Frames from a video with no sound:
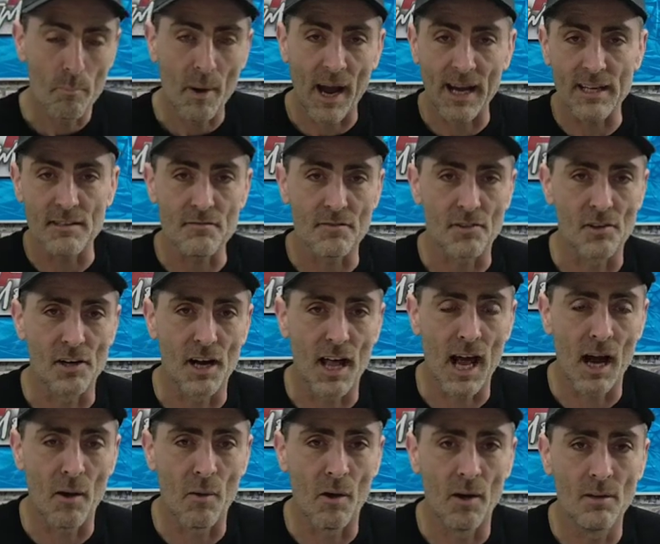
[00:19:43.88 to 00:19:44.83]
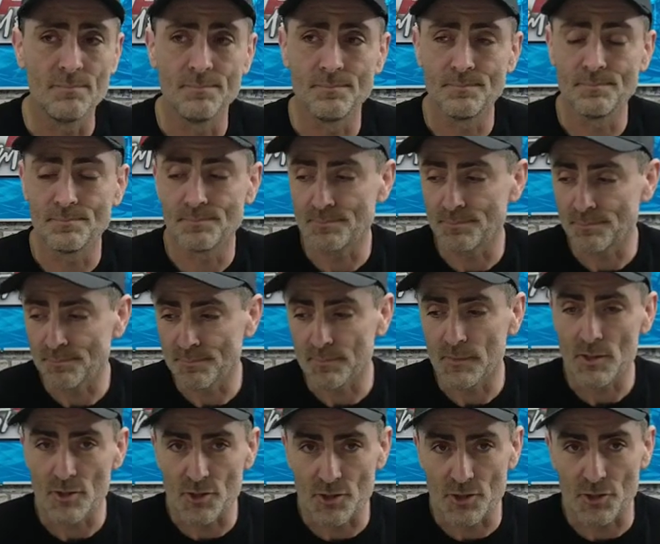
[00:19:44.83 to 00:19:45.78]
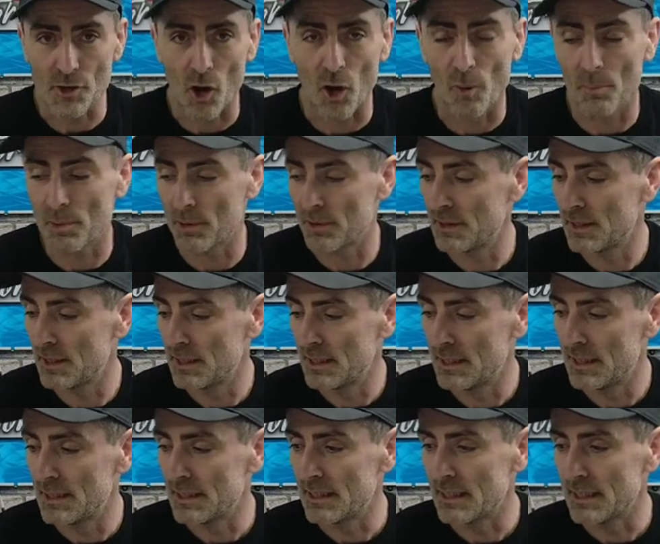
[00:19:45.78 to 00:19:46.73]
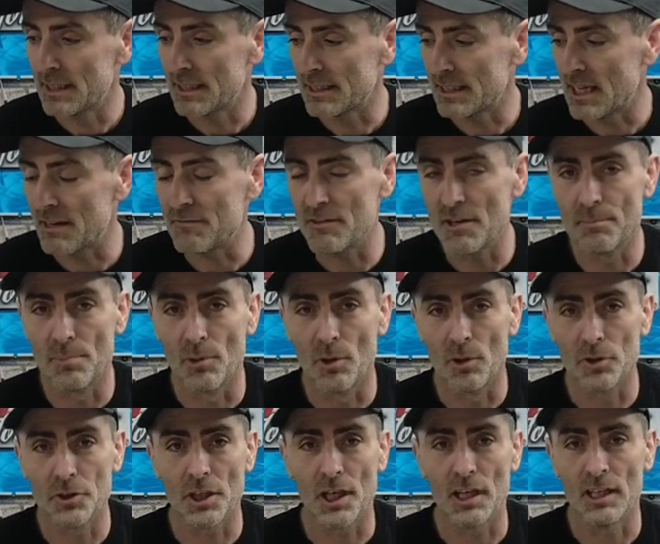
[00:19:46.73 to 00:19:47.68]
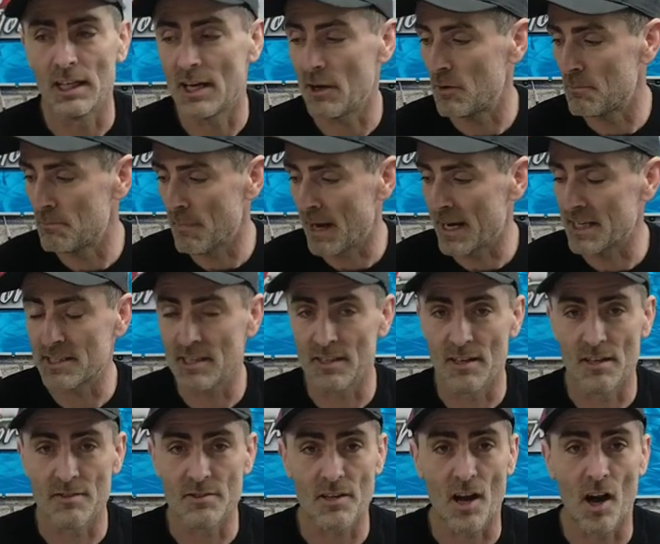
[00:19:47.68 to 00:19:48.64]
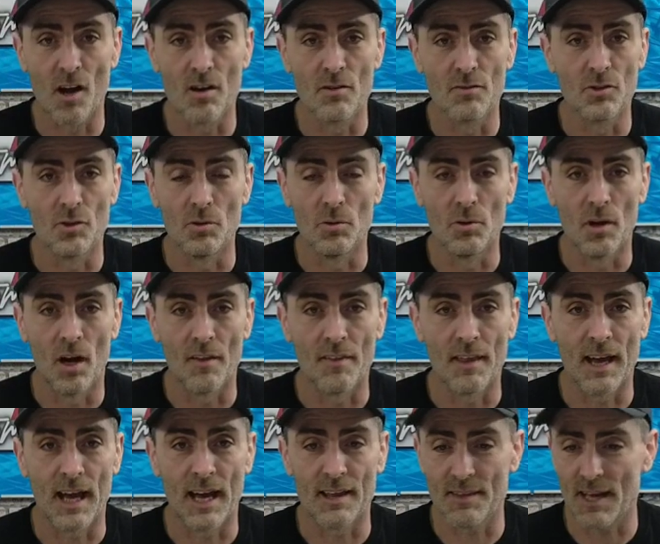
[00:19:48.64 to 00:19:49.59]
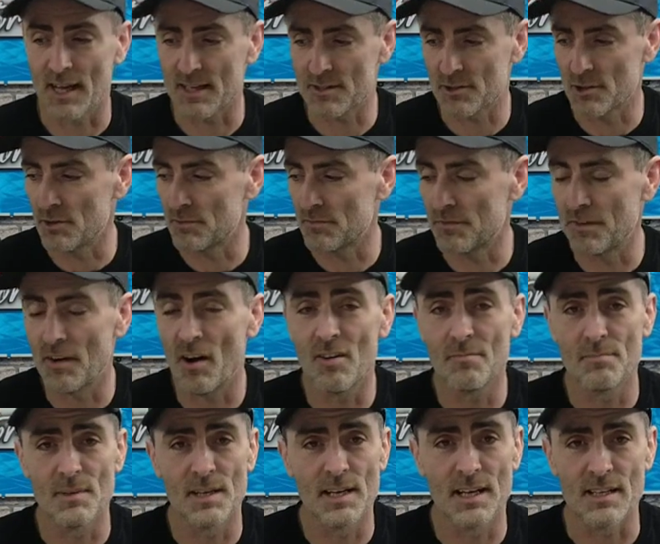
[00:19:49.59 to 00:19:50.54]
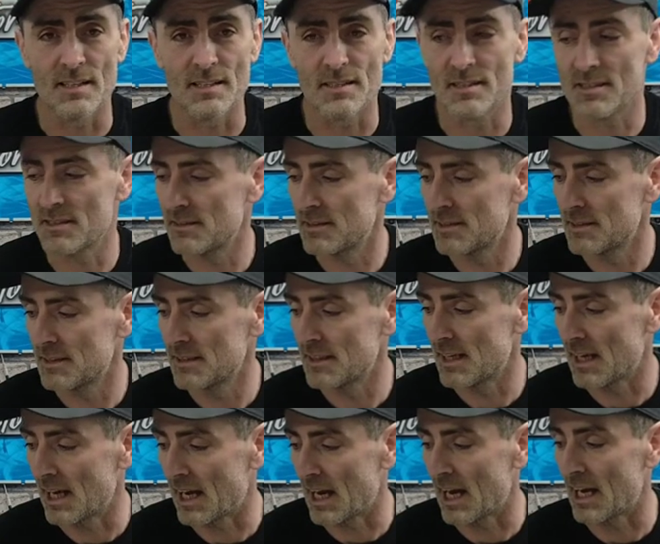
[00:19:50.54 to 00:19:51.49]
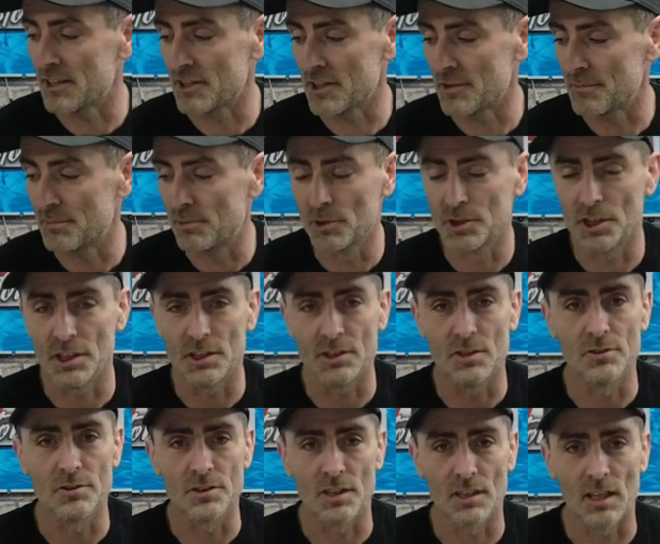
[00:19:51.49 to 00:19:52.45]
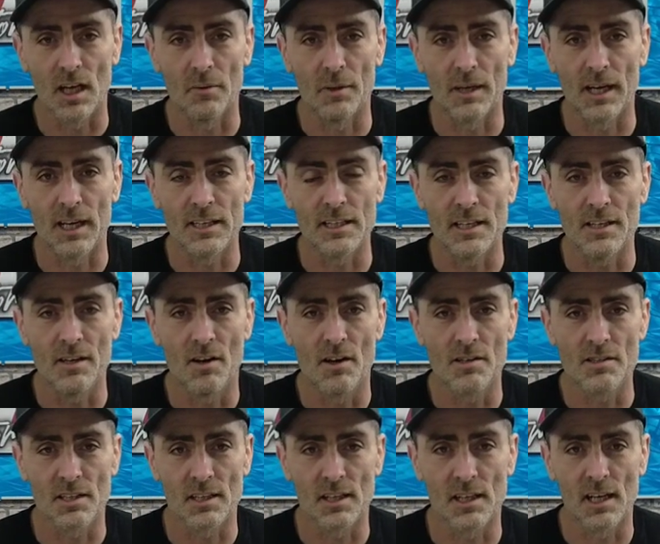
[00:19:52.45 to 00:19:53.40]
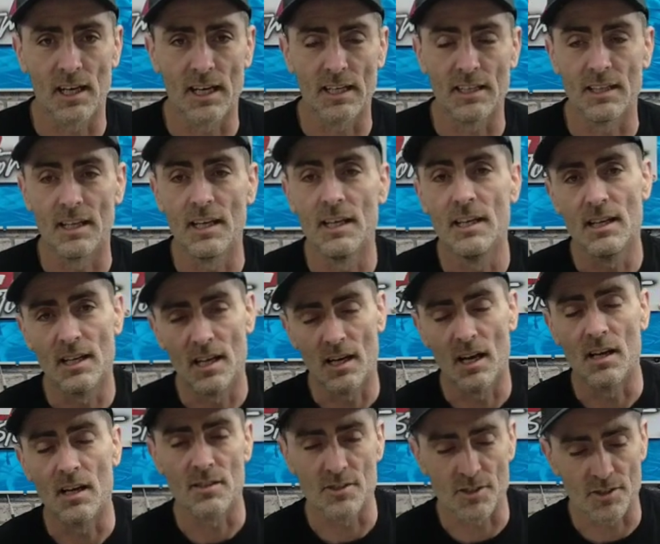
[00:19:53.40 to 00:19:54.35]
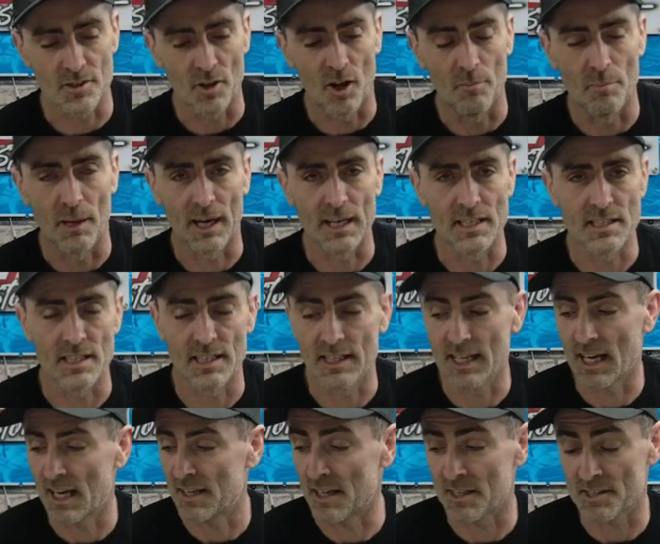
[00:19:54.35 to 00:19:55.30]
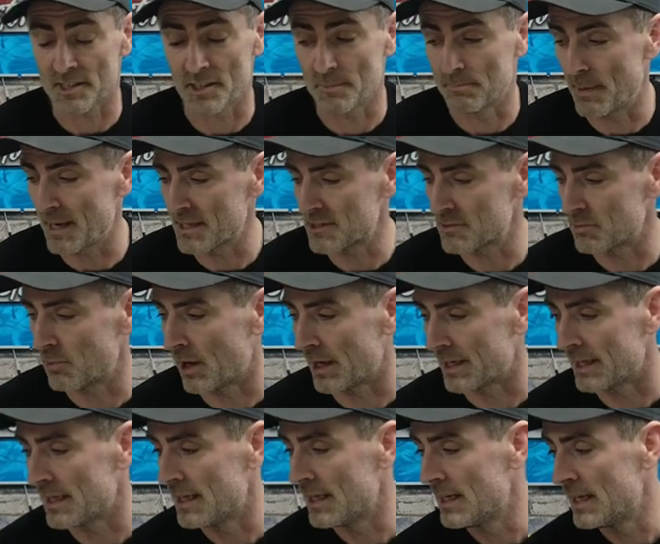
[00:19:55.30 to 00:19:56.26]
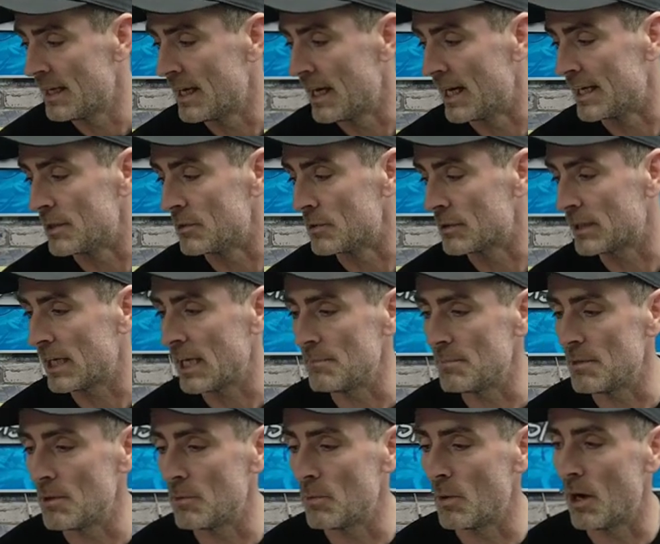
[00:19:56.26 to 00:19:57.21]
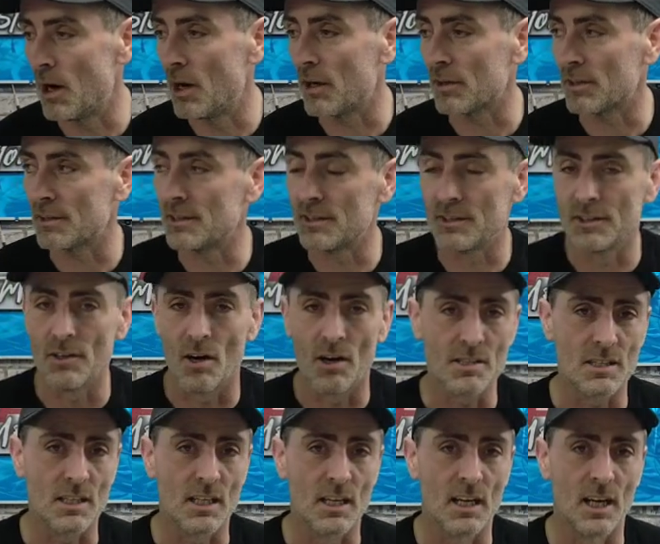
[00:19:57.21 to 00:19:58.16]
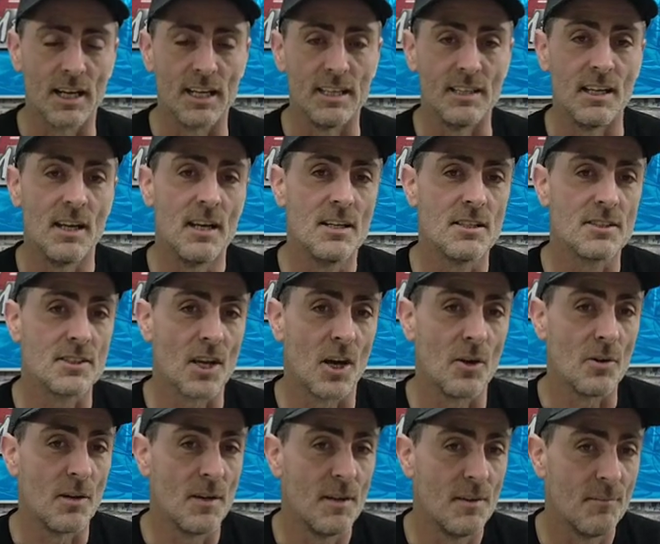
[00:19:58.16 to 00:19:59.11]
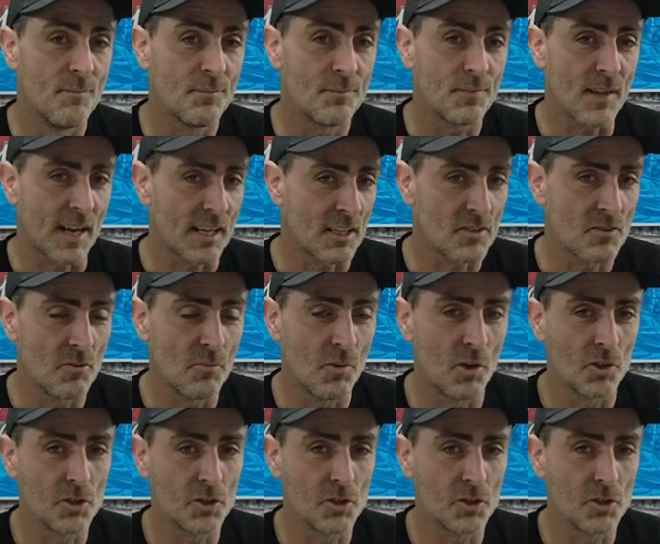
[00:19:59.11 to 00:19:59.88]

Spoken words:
paint for an hour, stop, give your brush a little maintenance overall like that, that took 5 minutes, and your brush is good to go again. You're nice and clean, start painting again. That's the best way, and it will keep your work nice and clean. So Thanks for